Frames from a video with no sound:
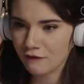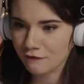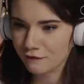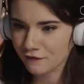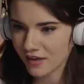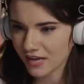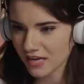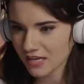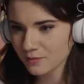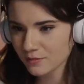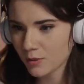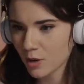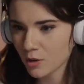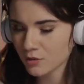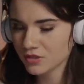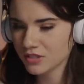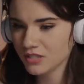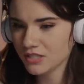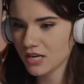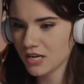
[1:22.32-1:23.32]
A fan
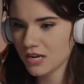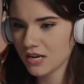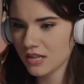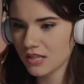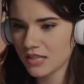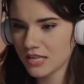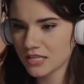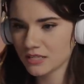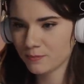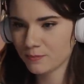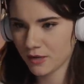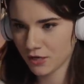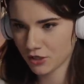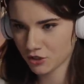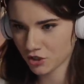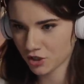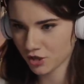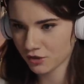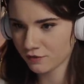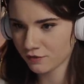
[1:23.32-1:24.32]
posted this
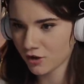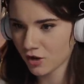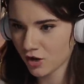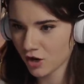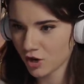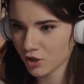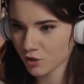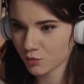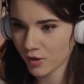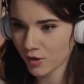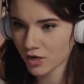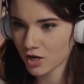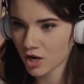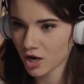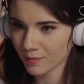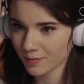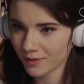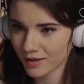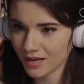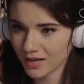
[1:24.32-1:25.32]
picture of her on the red
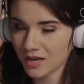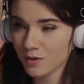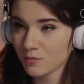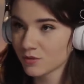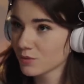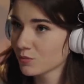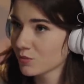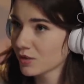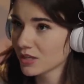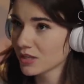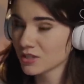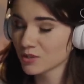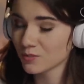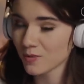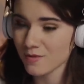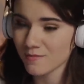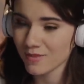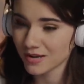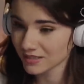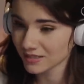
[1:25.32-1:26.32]
carpet, and it was a really
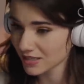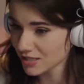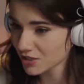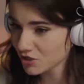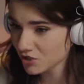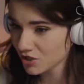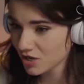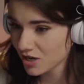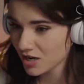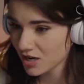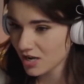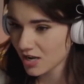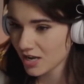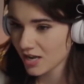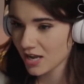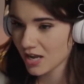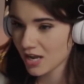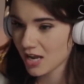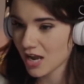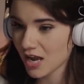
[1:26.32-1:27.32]
sweet message,
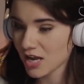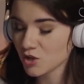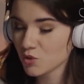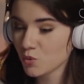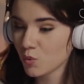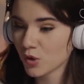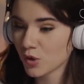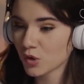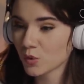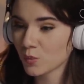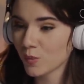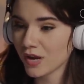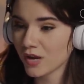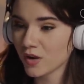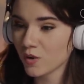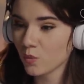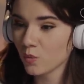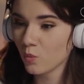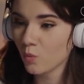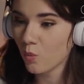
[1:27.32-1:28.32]
and Twitter
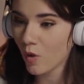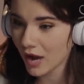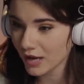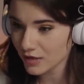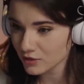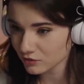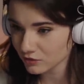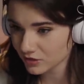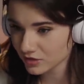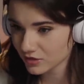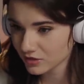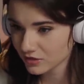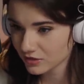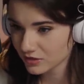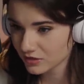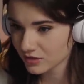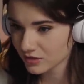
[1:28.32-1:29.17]
went wild.